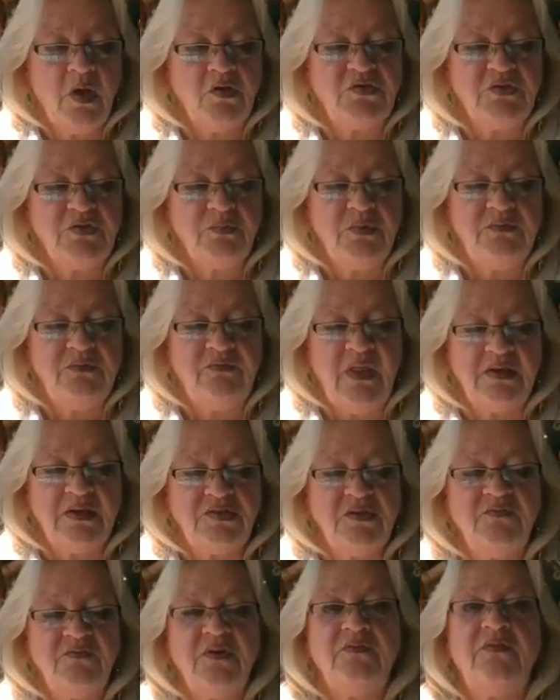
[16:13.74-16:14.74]
also
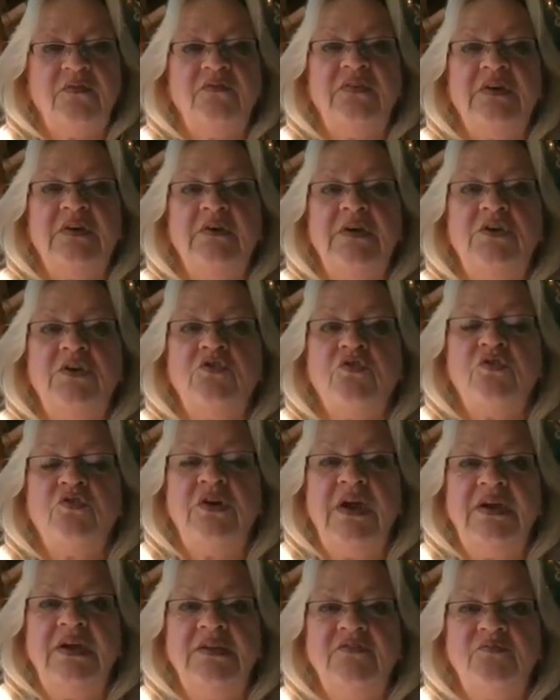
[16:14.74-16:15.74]
reflective of a very
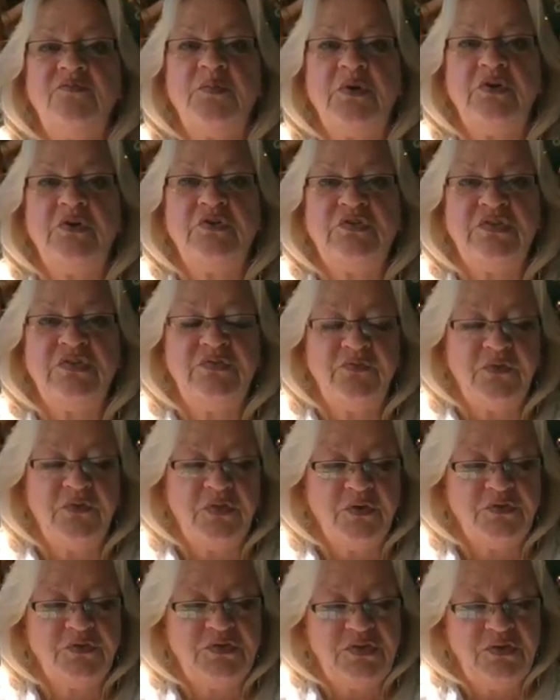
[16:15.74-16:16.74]
creative person for
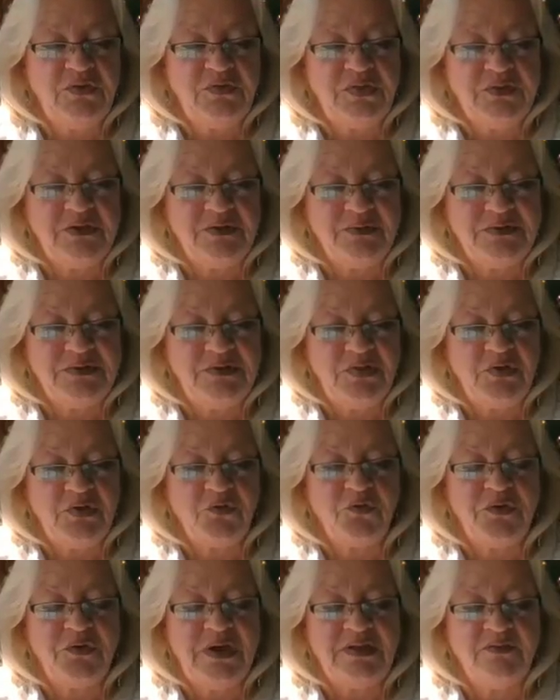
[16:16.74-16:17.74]
those of you that are into the
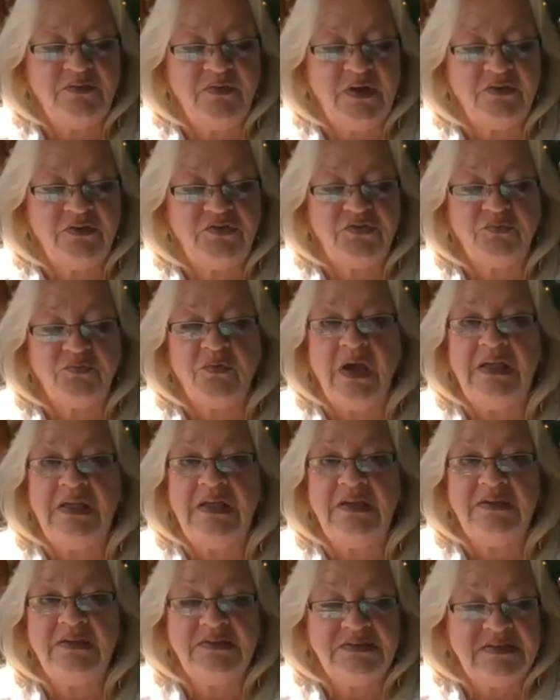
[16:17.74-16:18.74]
creative arts,
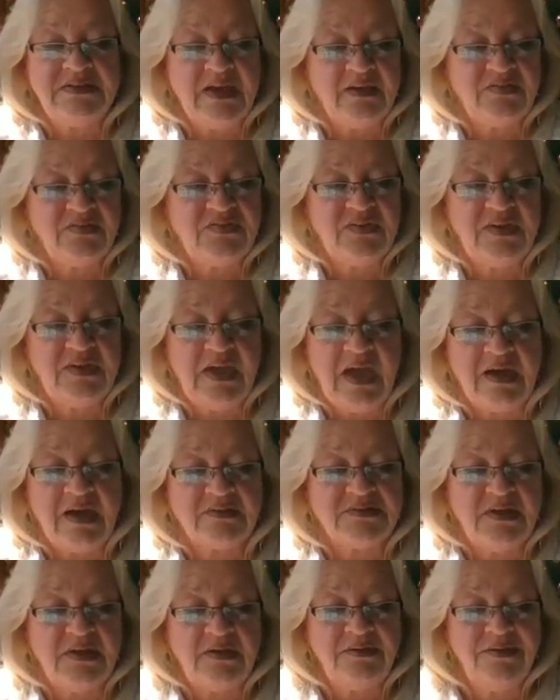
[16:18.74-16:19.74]
writing and dancing,
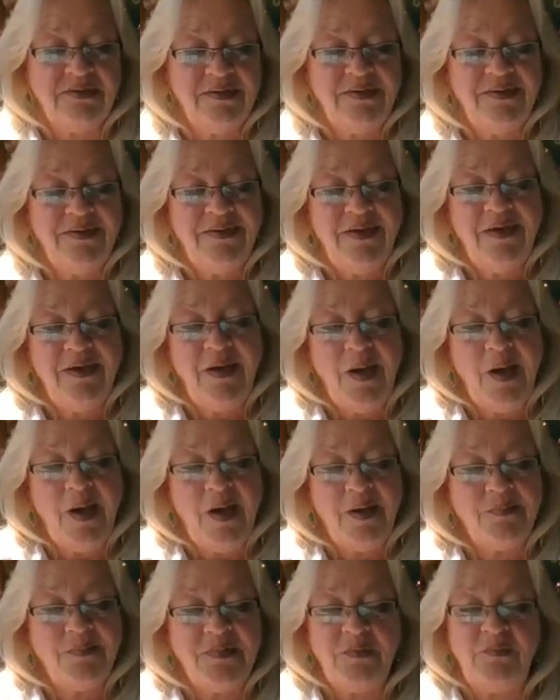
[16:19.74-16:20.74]
acting,
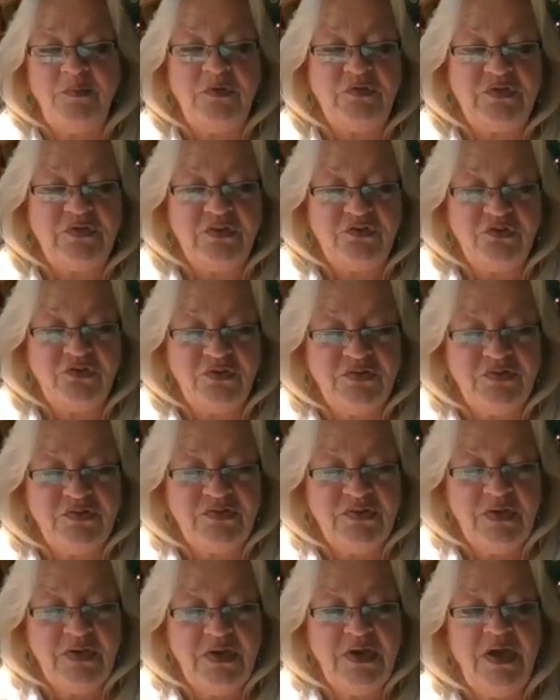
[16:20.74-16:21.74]
um, and
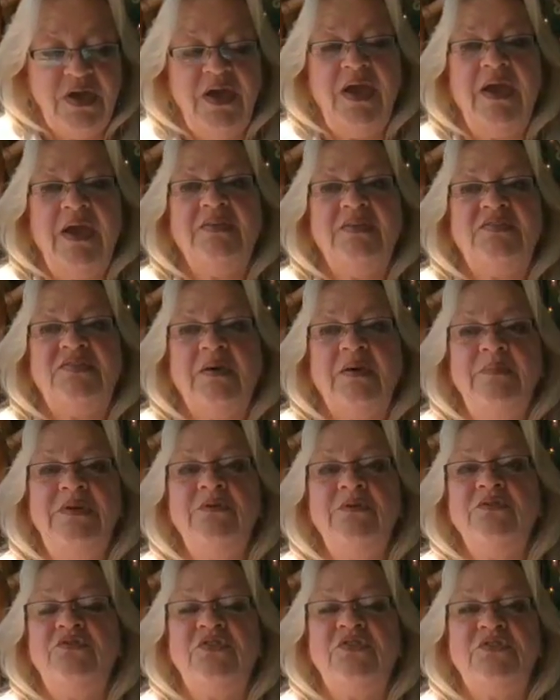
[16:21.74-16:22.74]
musicians. And some of
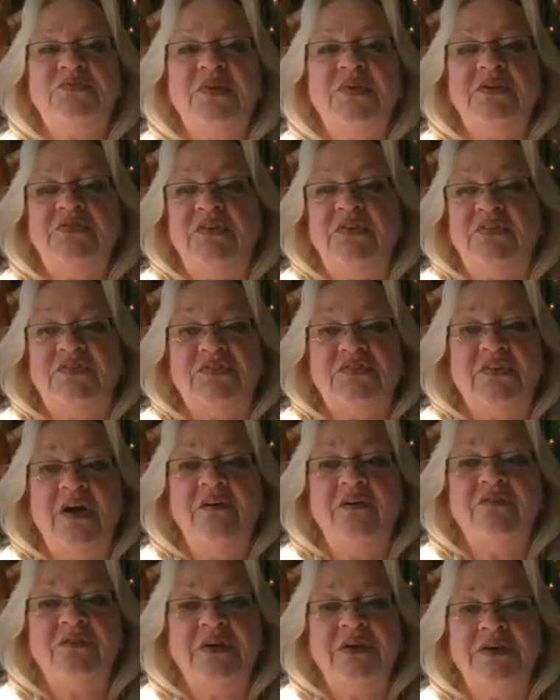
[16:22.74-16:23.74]
you are just uh,
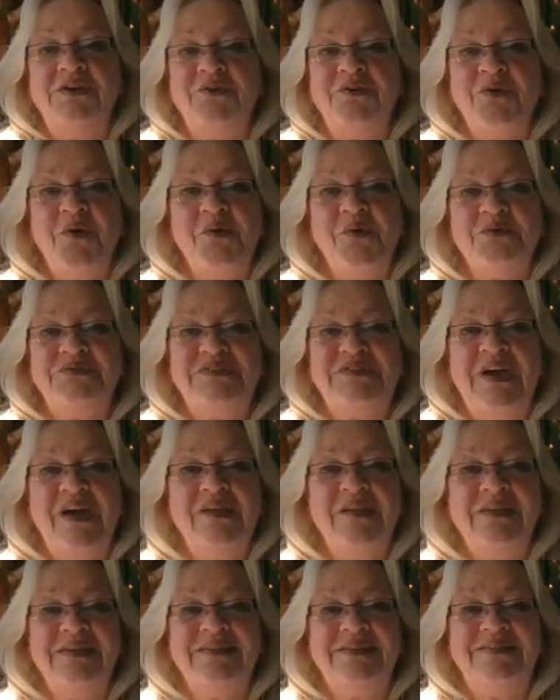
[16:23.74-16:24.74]
discovering your own
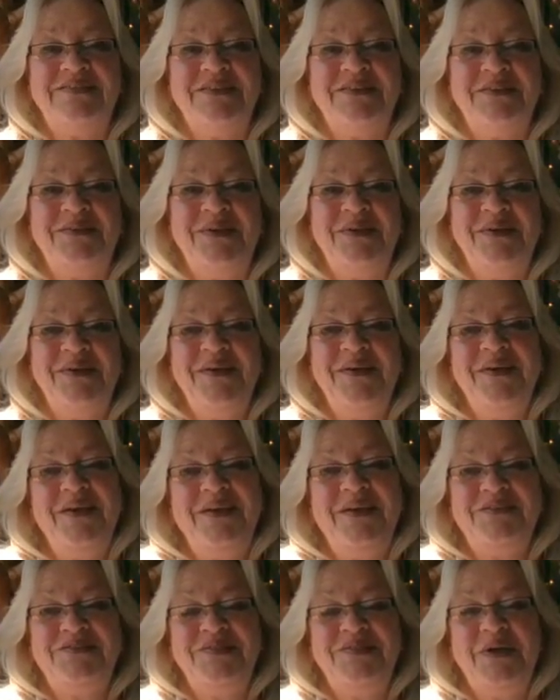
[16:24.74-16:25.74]
talents, and
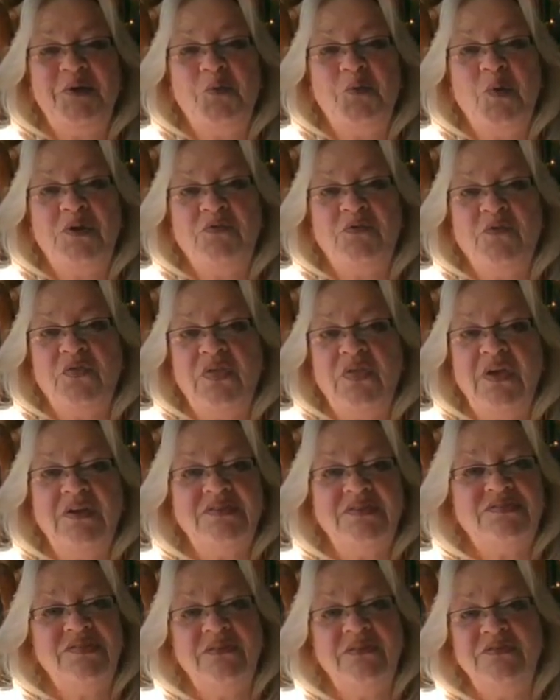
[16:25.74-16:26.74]
isn't that a wonderful thing?
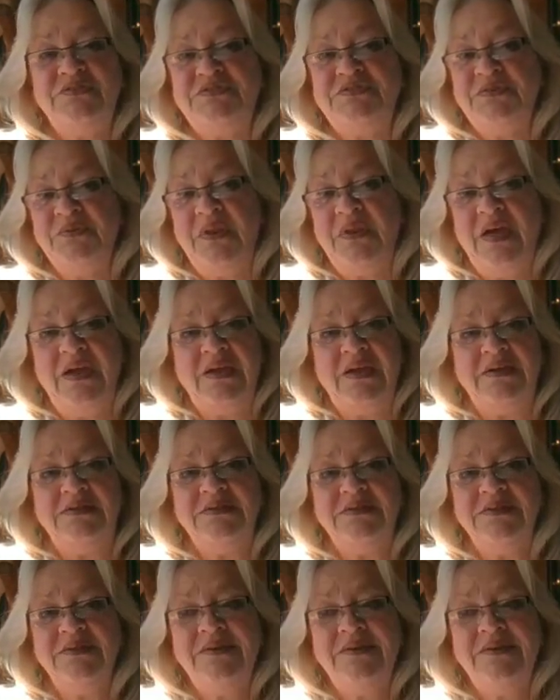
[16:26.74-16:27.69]
It's never too late.